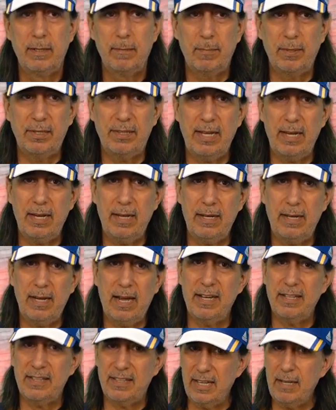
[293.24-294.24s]
But they,
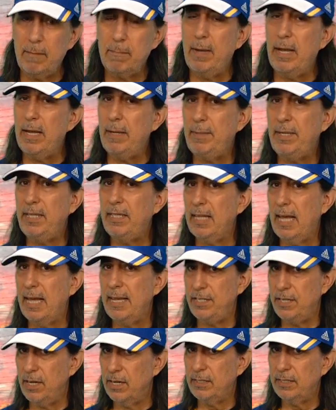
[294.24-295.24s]
I think maybe
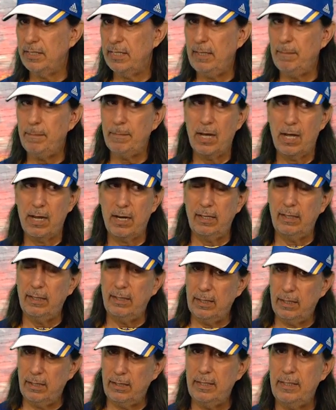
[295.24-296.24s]
that young team got a
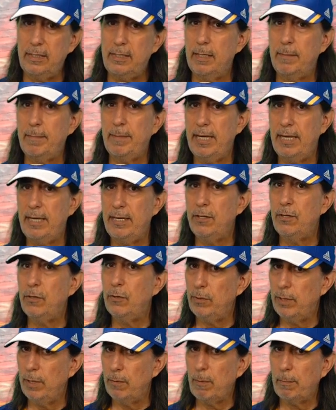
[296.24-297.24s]
little intimidated
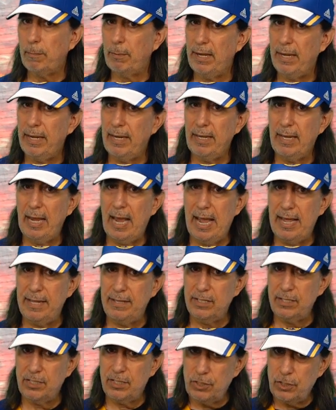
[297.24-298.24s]
who they were playing
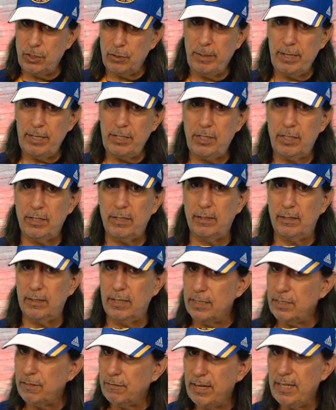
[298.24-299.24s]
and the situation.
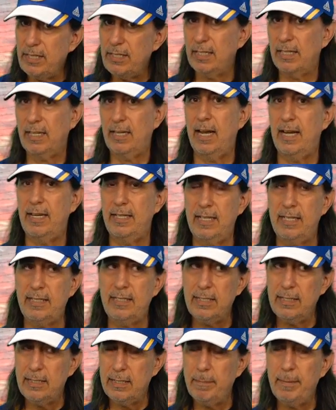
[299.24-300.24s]
Let's face it, guys,
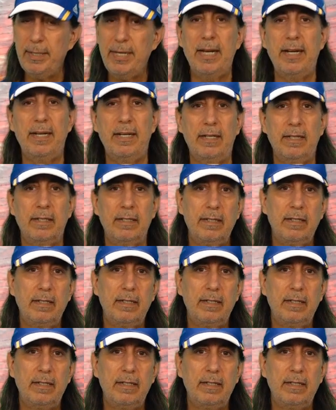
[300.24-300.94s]
that's intimidating.